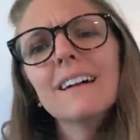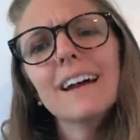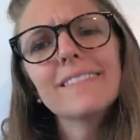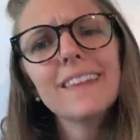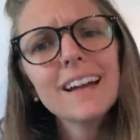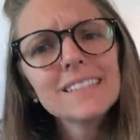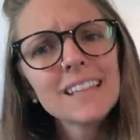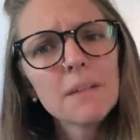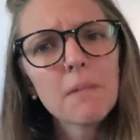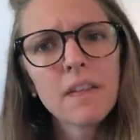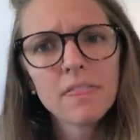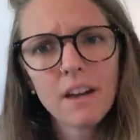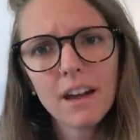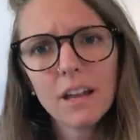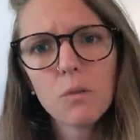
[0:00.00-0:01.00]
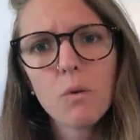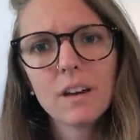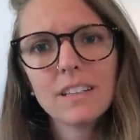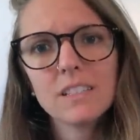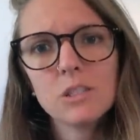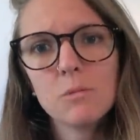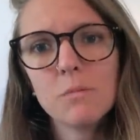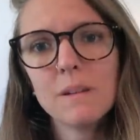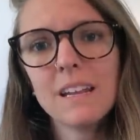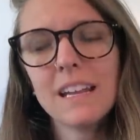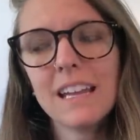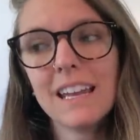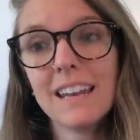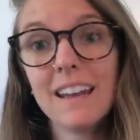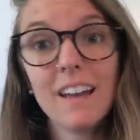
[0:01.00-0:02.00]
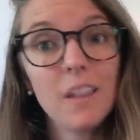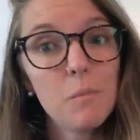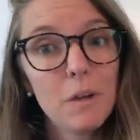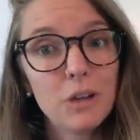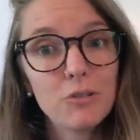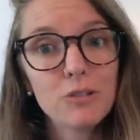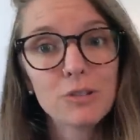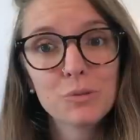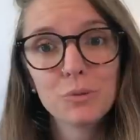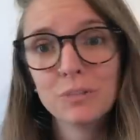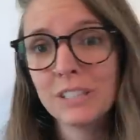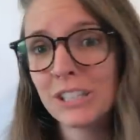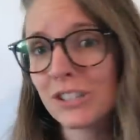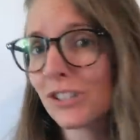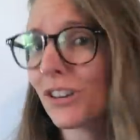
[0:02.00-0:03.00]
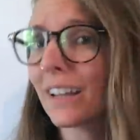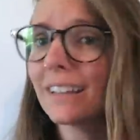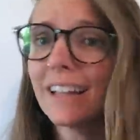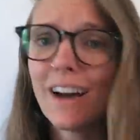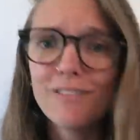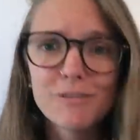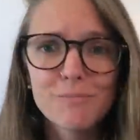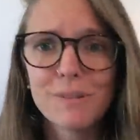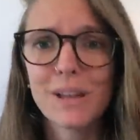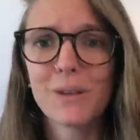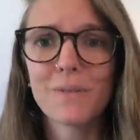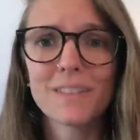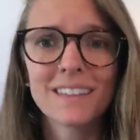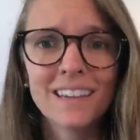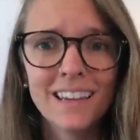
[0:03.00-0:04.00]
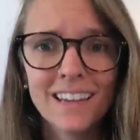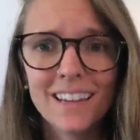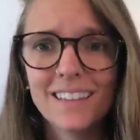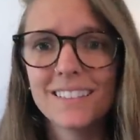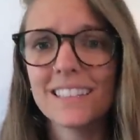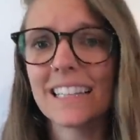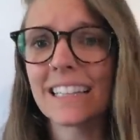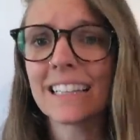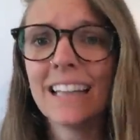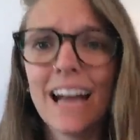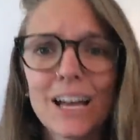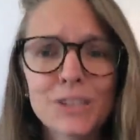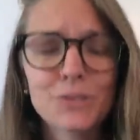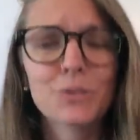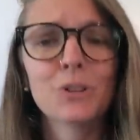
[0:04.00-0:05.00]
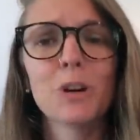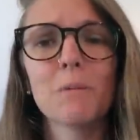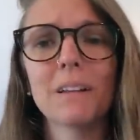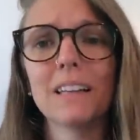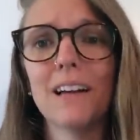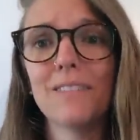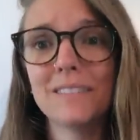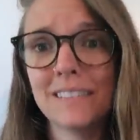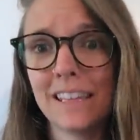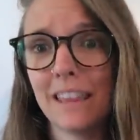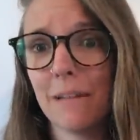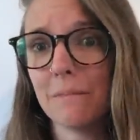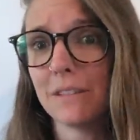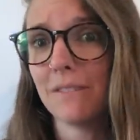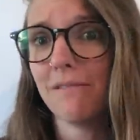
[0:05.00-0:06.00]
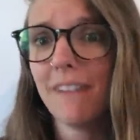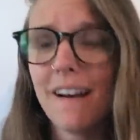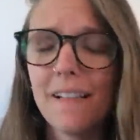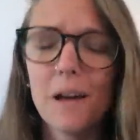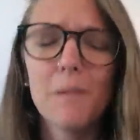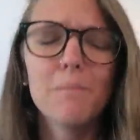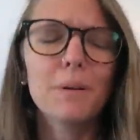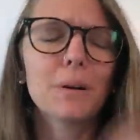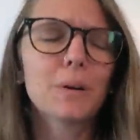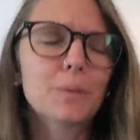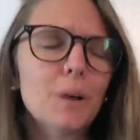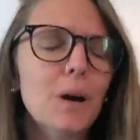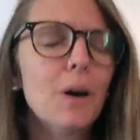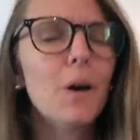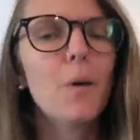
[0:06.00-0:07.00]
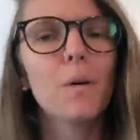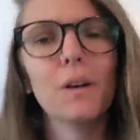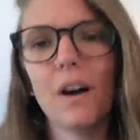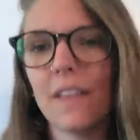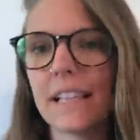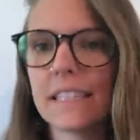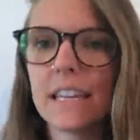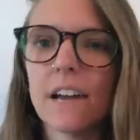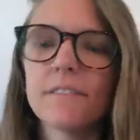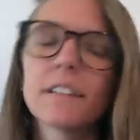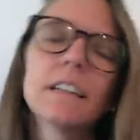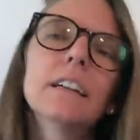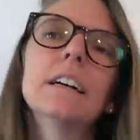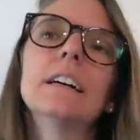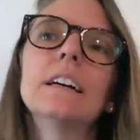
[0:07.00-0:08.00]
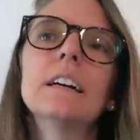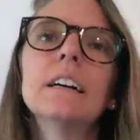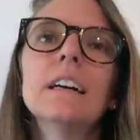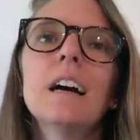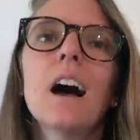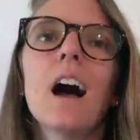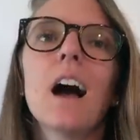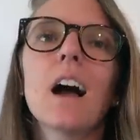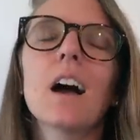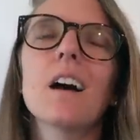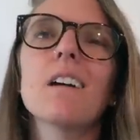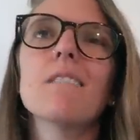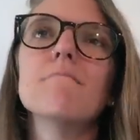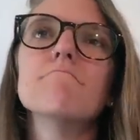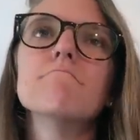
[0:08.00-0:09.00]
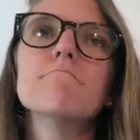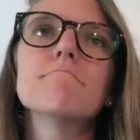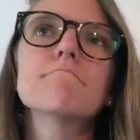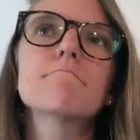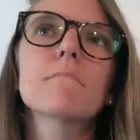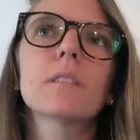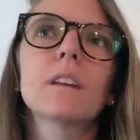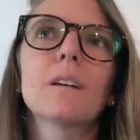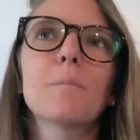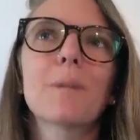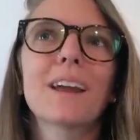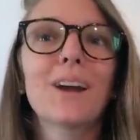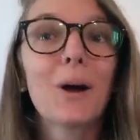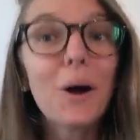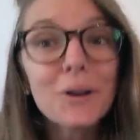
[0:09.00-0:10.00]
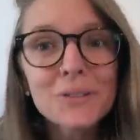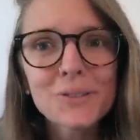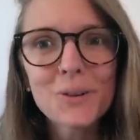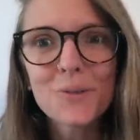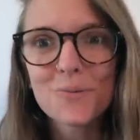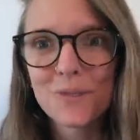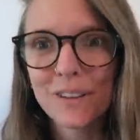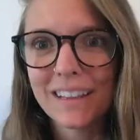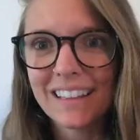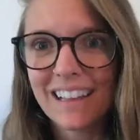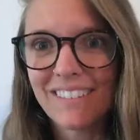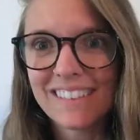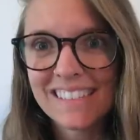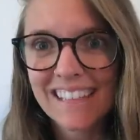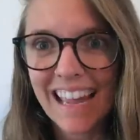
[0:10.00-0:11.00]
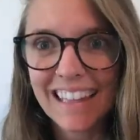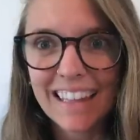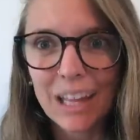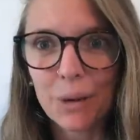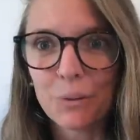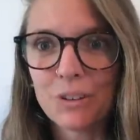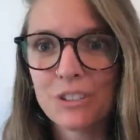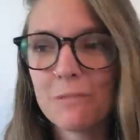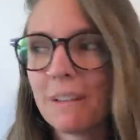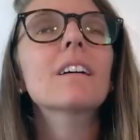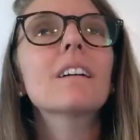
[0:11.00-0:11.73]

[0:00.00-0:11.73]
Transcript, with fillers: at that time, I thought I wanted to be an elementary school teacher. I loved being with kids in the classroom, I loved seeing them develop and grow and all that stuff. Um, but I also really loved sign language.